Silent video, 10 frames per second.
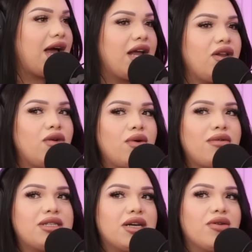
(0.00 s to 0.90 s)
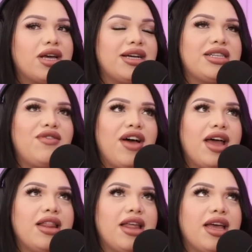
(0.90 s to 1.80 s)
I knew I was like, okay, it's
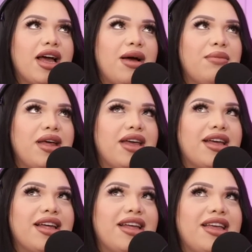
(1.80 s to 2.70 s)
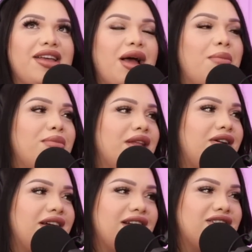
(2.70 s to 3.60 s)
fine. Like, I'm
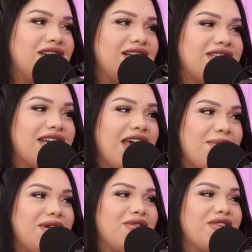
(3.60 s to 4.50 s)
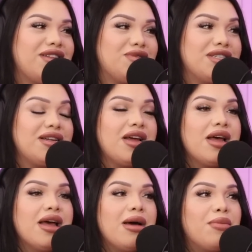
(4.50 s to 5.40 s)
literally gonna change. I came in here for this reason.
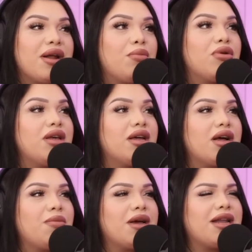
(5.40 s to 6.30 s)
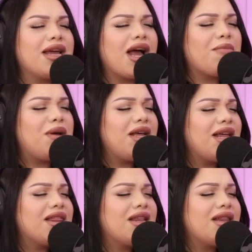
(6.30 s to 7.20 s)
But I'm pulling it up and like I pee
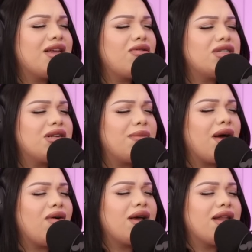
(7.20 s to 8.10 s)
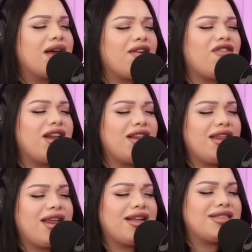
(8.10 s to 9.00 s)
like the littlest amount, and like I
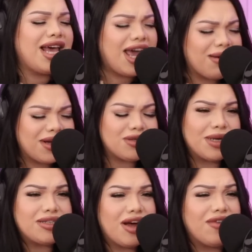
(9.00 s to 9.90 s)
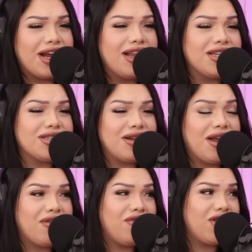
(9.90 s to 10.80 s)
finally like take my Spanx off and I
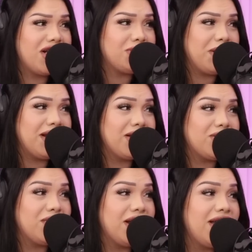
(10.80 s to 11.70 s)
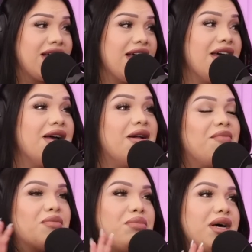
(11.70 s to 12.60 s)
like finish peeing in the toilet.
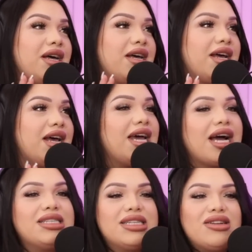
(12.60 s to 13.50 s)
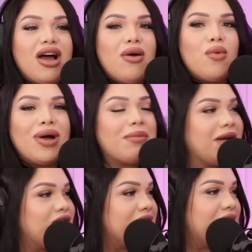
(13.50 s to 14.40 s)
But I did not wet
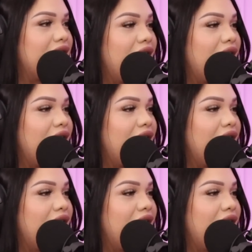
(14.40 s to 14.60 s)
my dress at